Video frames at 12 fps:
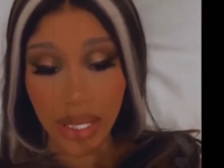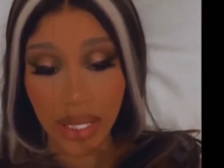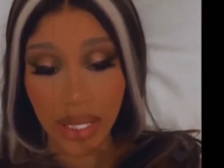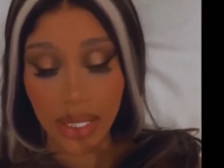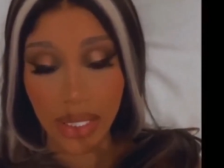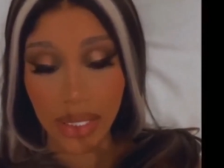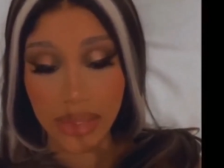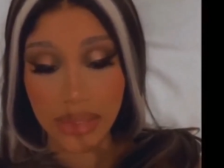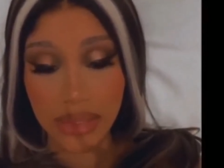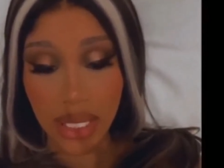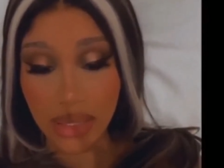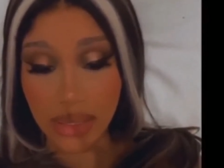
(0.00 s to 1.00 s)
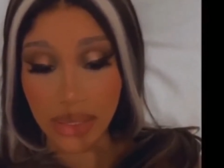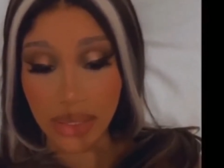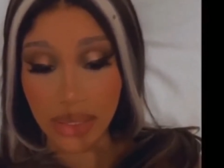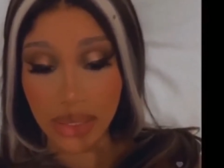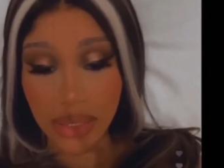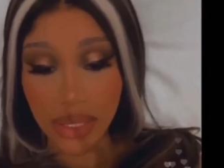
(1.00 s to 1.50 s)
and
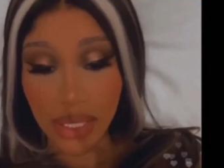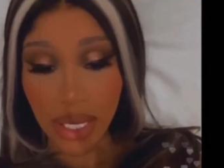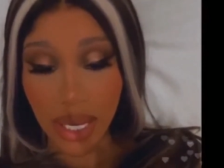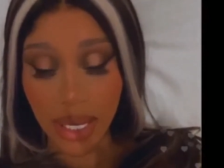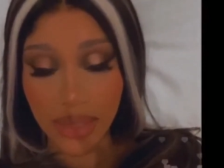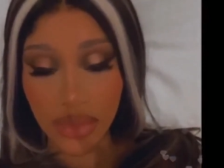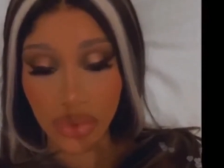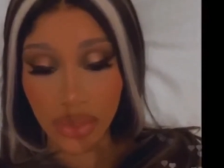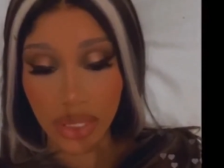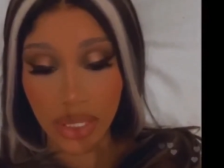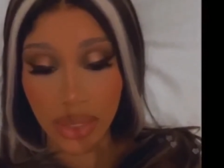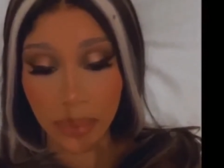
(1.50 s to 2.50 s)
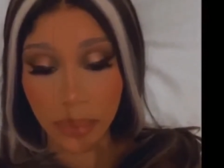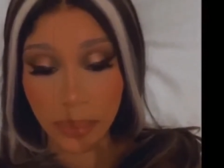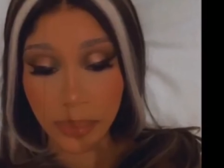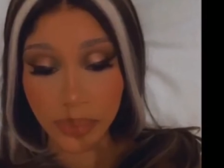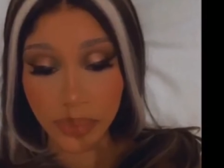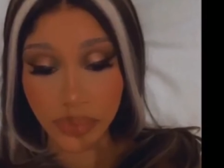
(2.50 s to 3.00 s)
chocolate ice cream